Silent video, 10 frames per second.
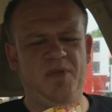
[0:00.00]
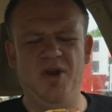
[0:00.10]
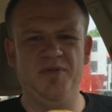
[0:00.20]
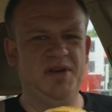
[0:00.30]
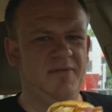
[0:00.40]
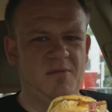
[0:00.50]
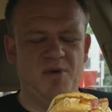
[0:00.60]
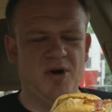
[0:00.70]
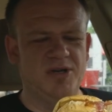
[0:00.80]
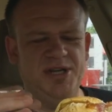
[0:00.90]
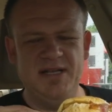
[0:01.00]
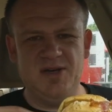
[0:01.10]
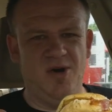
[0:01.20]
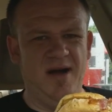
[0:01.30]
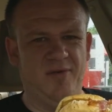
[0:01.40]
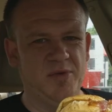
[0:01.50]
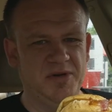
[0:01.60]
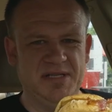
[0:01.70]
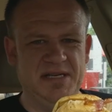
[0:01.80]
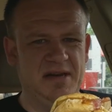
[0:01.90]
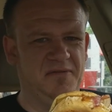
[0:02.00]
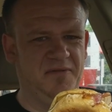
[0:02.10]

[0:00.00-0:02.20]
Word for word: You know, the different burger chains all have a real distinct